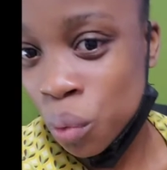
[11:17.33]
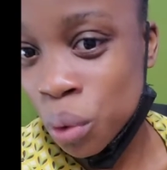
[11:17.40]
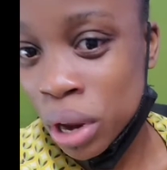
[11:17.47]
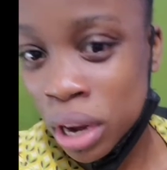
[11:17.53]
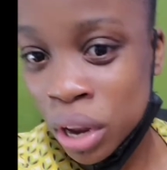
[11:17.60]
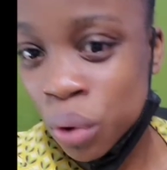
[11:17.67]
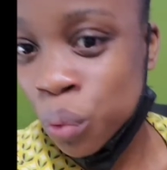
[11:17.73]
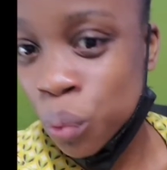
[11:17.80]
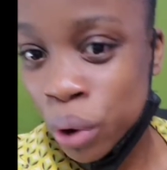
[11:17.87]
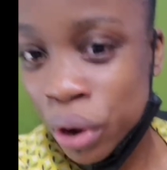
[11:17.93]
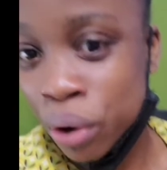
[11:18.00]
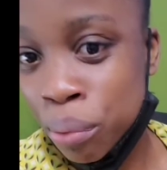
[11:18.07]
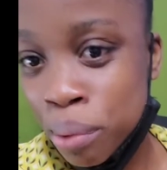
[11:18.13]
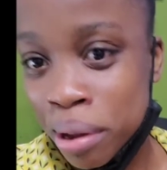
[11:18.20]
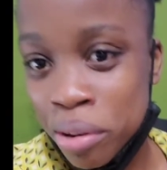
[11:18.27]
really
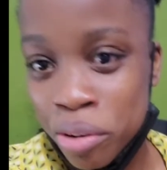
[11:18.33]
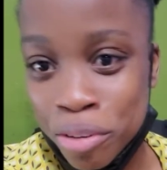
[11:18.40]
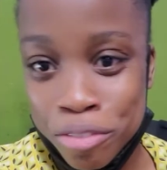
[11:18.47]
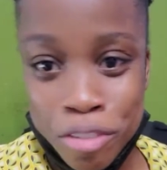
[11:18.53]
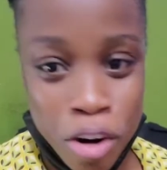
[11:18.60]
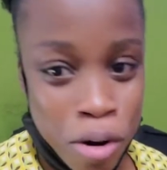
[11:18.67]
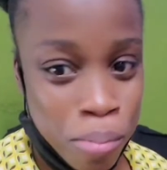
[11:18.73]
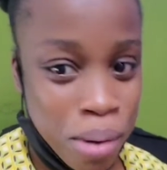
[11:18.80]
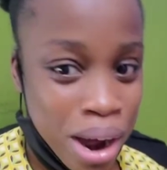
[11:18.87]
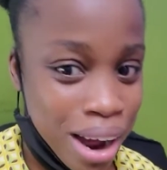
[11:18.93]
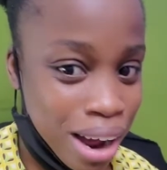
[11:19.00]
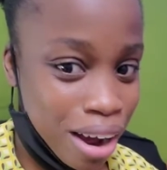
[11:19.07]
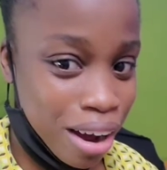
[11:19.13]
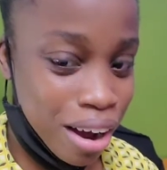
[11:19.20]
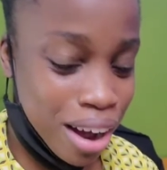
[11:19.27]
wear my uniform
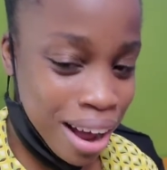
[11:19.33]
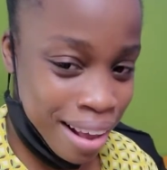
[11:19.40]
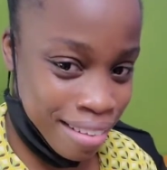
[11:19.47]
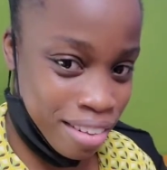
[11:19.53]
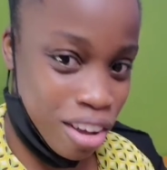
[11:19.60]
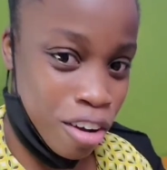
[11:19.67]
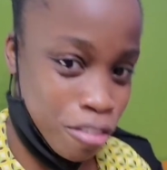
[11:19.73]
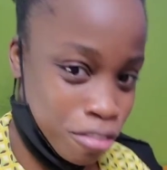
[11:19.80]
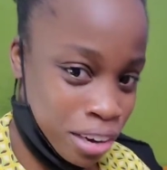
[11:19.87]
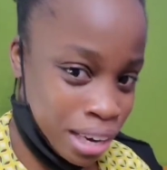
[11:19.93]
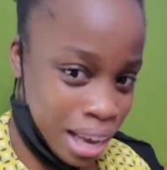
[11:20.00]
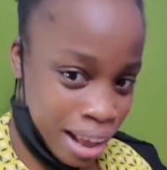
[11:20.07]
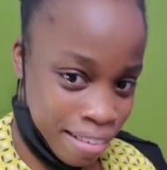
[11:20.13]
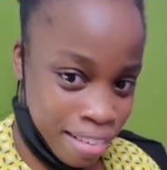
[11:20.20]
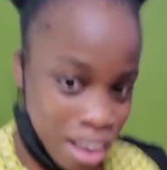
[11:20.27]
as often
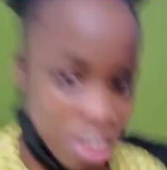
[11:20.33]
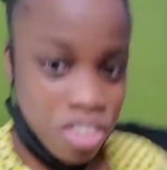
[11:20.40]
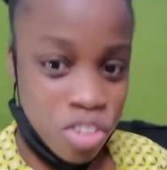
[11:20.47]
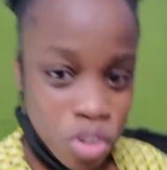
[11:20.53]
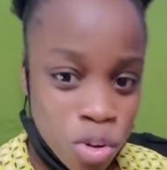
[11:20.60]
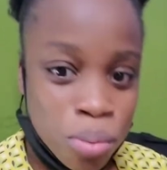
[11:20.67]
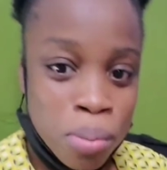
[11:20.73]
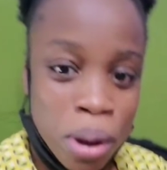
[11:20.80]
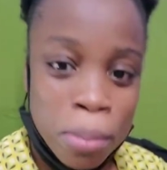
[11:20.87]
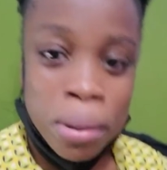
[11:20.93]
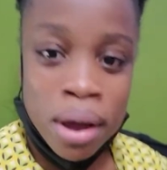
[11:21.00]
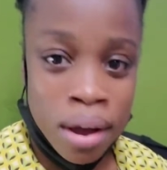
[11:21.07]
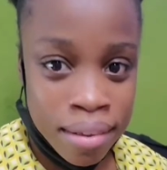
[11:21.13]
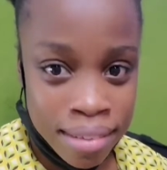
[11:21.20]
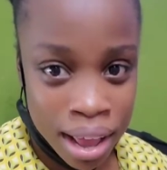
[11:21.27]
as I should, but
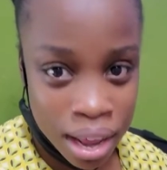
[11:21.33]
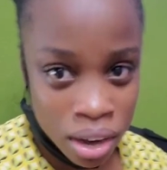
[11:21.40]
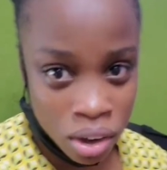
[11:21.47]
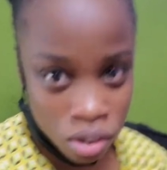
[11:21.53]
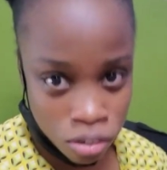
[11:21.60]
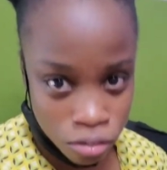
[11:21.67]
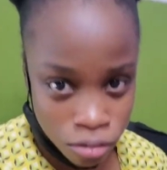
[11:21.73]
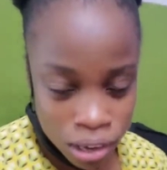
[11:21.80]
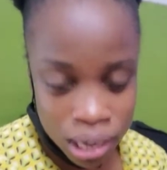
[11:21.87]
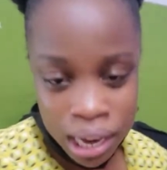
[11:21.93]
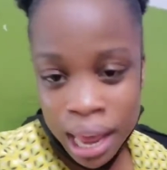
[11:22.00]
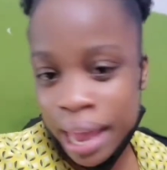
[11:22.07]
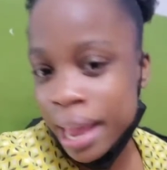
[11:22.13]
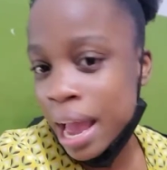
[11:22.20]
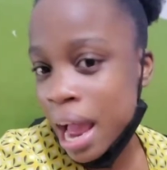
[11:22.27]
because I didn't feel
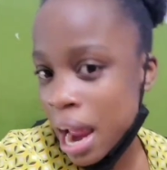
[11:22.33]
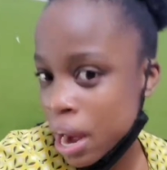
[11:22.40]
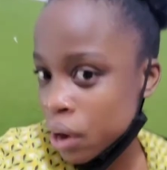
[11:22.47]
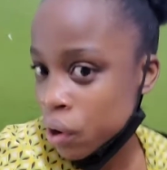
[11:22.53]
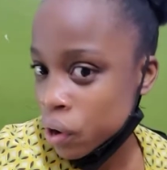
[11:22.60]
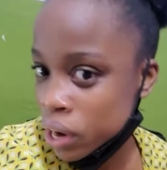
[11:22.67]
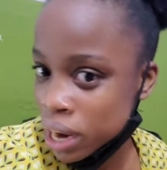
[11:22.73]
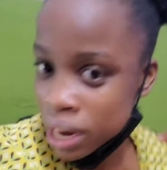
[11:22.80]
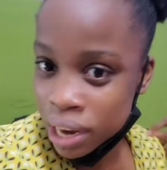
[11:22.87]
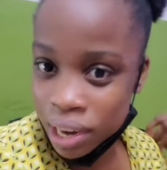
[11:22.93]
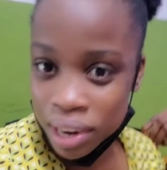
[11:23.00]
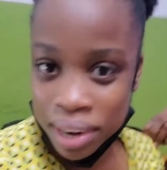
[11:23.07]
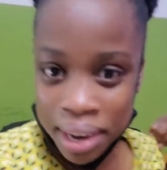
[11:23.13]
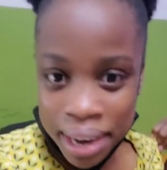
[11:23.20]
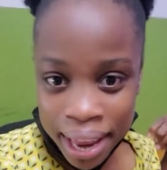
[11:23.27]
like ironing
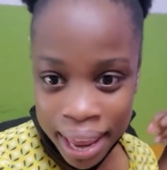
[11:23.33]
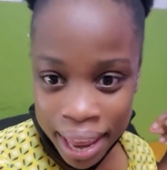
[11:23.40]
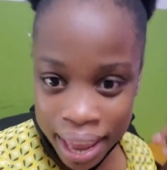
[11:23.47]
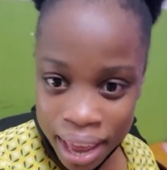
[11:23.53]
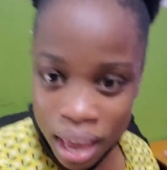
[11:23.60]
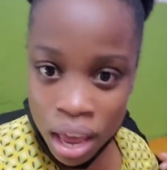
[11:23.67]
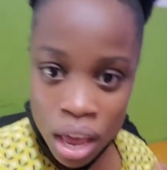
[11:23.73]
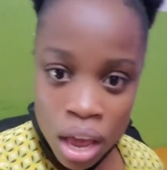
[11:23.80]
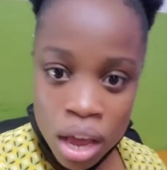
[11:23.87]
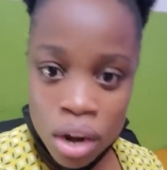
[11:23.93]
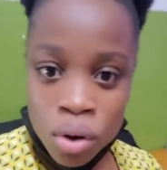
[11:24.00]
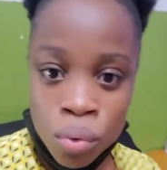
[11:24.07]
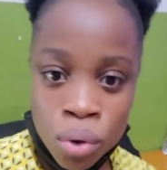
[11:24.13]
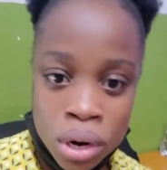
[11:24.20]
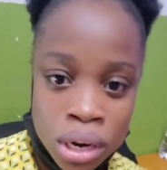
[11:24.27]
today, I
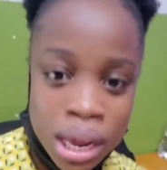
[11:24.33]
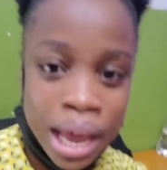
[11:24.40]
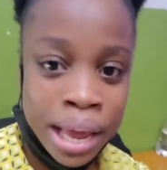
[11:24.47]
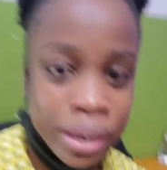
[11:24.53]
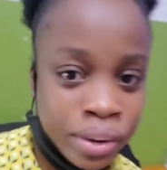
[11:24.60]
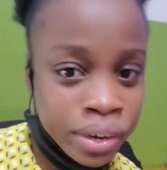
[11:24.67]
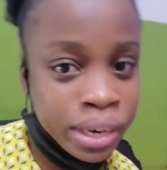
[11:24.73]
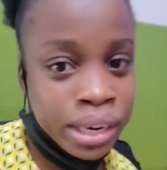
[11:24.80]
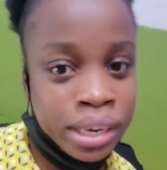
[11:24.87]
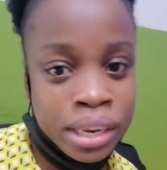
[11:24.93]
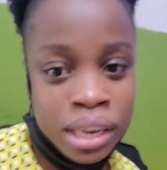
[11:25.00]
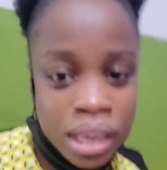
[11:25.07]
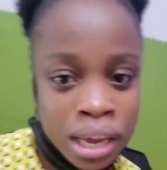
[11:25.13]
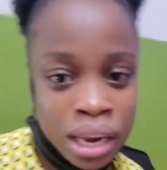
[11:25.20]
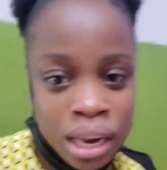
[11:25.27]
don't want to iron
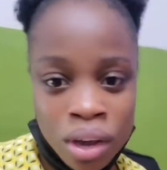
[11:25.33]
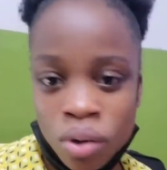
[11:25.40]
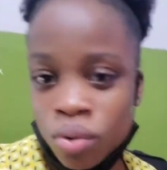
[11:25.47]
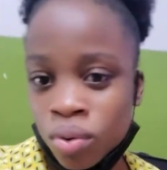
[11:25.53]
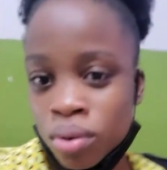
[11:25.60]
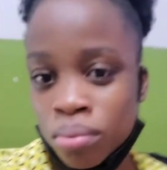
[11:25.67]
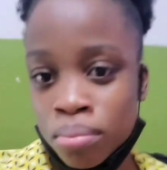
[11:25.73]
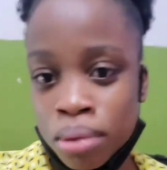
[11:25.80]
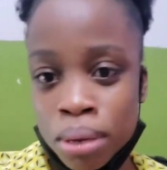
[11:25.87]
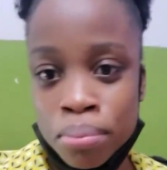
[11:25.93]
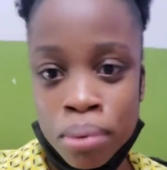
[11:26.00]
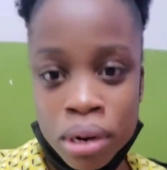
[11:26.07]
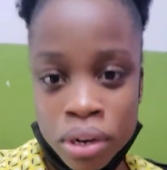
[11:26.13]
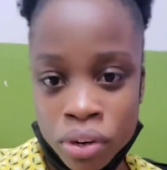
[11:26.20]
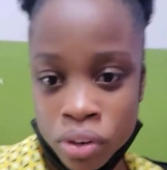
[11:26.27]
anything, and I couldn't be
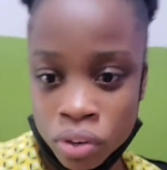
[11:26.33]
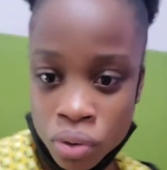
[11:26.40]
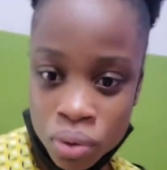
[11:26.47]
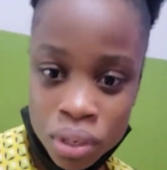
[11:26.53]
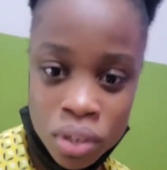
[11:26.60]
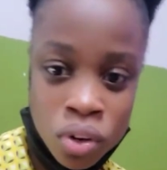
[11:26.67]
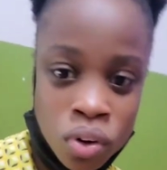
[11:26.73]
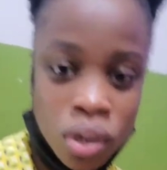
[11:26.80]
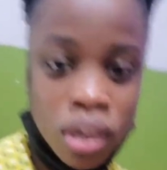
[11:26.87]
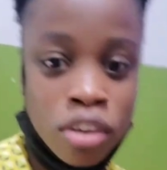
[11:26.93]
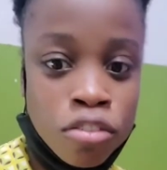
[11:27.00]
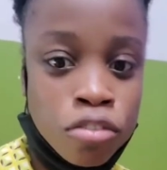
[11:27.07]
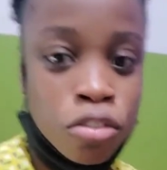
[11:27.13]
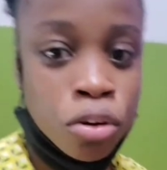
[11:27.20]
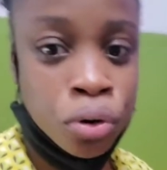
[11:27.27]
bothered with looking
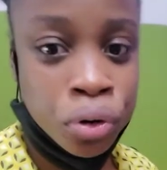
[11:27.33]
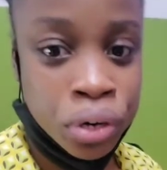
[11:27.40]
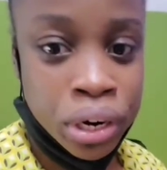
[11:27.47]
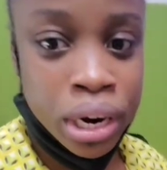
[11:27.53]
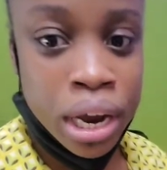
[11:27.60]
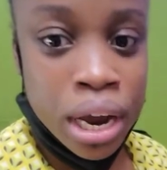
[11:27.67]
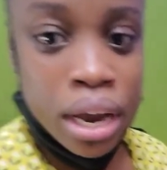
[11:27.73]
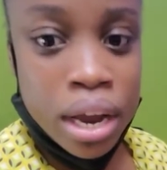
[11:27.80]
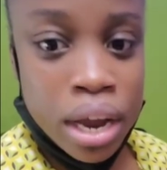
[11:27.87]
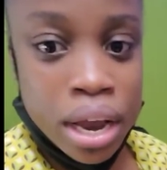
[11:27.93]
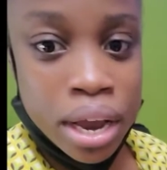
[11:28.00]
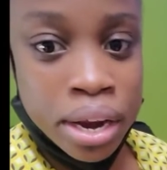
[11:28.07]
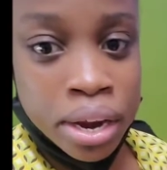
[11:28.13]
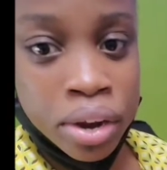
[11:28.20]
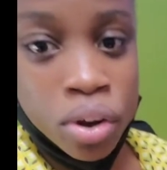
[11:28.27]
for
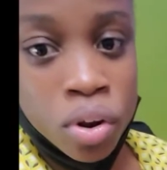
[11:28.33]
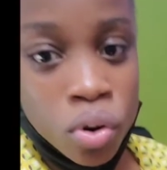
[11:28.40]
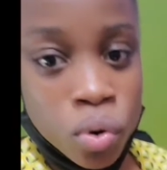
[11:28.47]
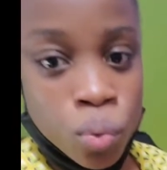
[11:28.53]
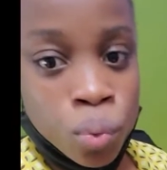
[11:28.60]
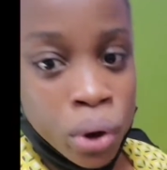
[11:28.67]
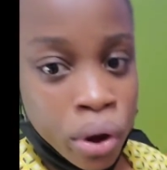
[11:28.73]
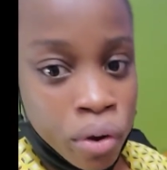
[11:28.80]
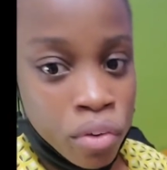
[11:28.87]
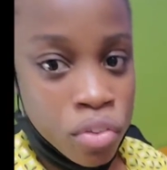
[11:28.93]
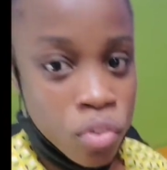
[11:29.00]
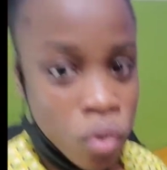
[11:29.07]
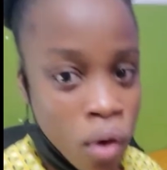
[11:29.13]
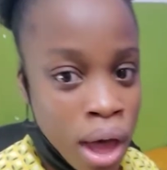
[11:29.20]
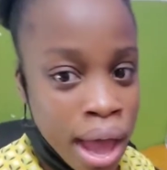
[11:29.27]
anything to wear,
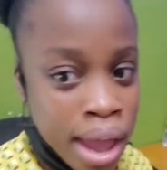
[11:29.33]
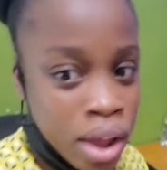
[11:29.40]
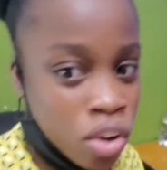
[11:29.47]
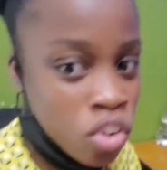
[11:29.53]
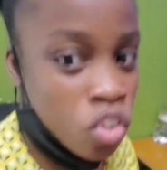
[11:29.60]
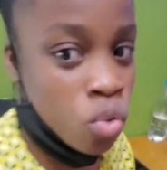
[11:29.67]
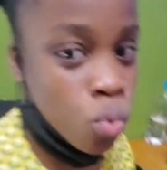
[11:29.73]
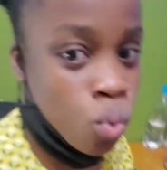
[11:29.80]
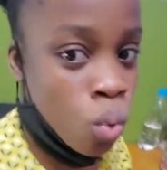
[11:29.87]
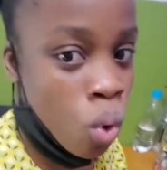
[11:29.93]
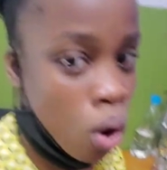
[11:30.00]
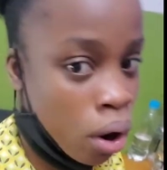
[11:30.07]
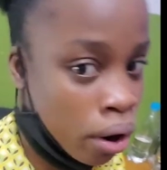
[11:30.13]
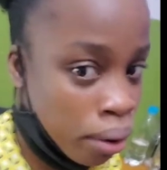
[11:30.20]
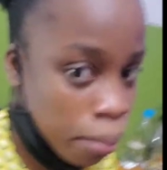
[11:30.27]
so I just
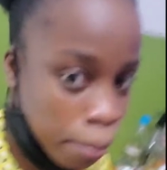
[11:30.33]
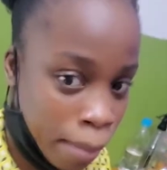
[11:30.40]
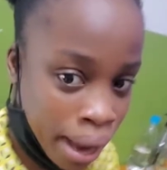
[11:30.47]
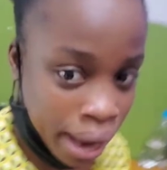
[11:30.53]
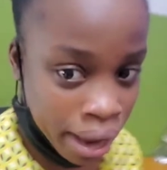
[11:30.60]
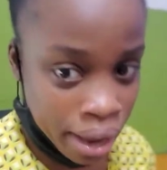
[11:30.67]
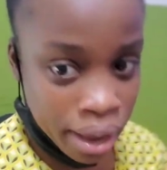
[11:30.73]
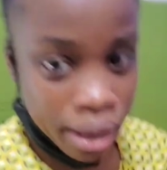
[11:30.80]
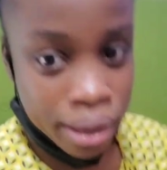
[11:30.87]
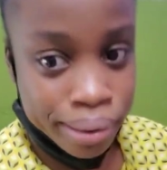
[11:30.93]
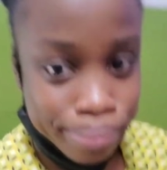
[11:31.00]
wore my,